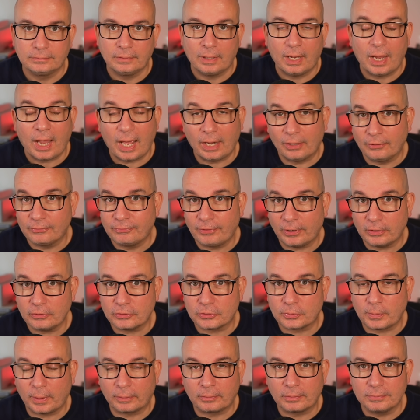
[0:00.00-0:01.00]
Hello folks,
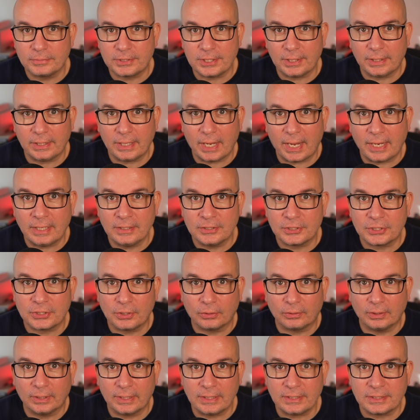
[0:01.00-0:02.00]
welcome to the
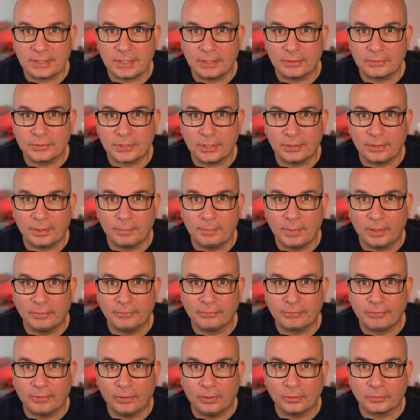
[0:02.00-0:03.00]
in-stock lease deals of the month
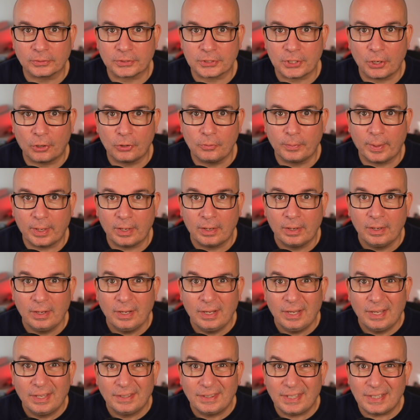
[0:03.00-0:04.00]
for October.
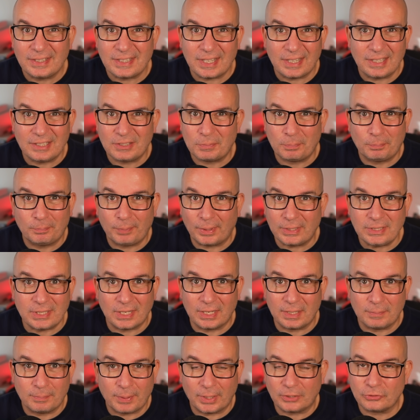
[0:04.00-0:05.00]
This is
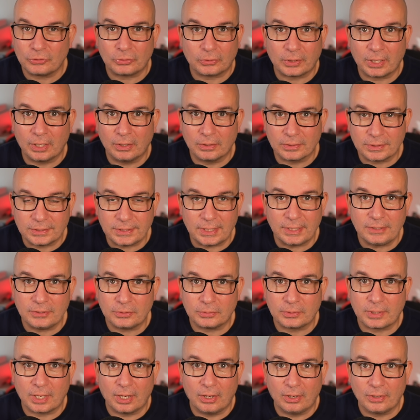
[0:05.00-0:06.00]
basically petrol cars, diesel
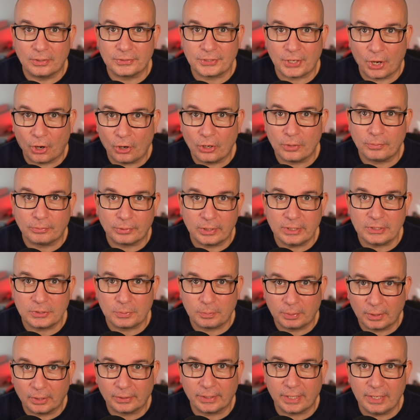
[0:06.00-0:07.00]
cars, hybrids,
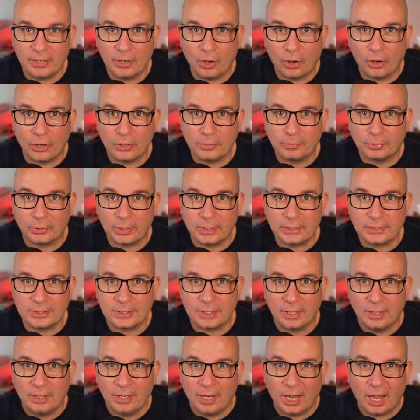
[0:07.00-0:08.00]
plug-in hybrids,
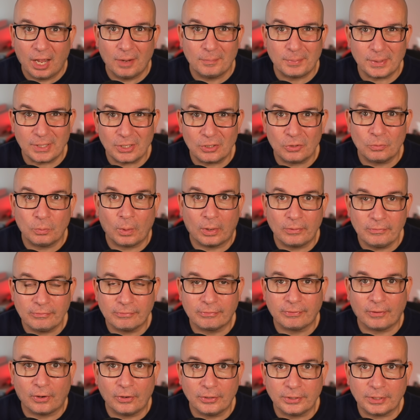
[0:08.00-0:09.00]
but you won't
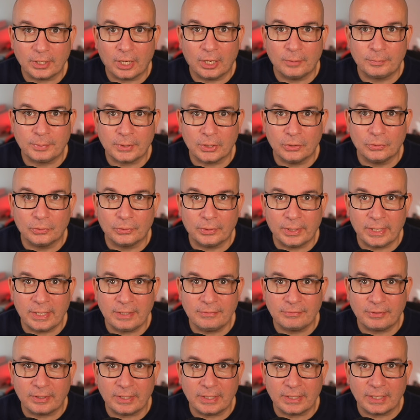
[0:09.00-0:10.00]
find a pure
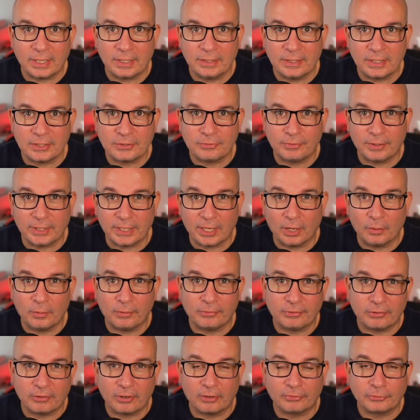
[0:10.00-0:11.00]
EV in this video. If
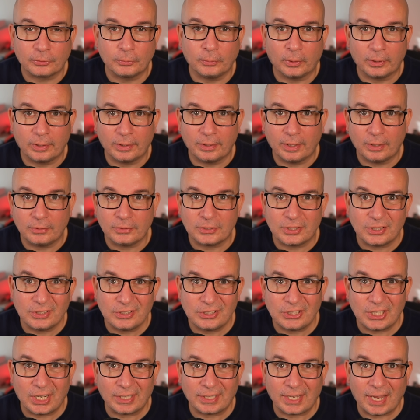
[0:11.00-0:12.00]
you're after one of those,
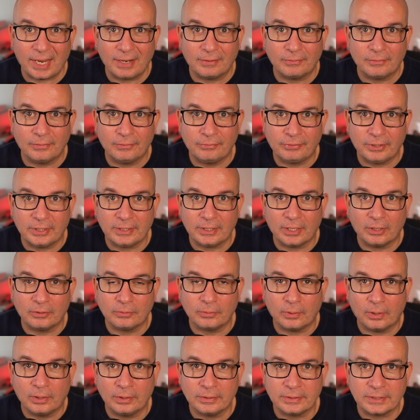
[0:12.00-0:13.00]
check out the video
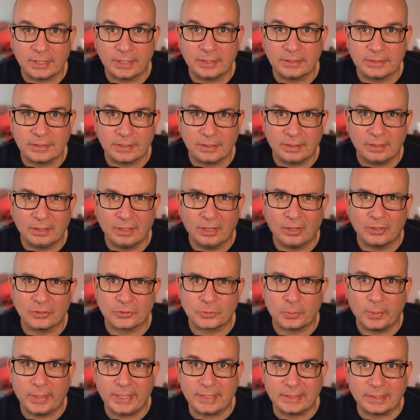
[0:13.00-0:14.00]
I did
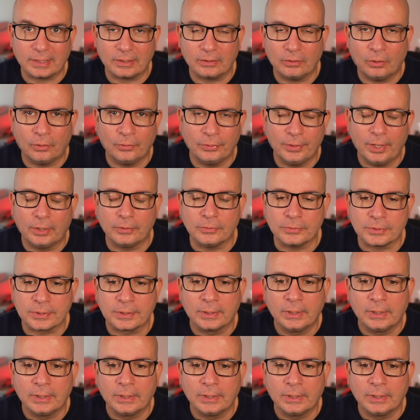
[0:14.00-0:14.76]
last week on those.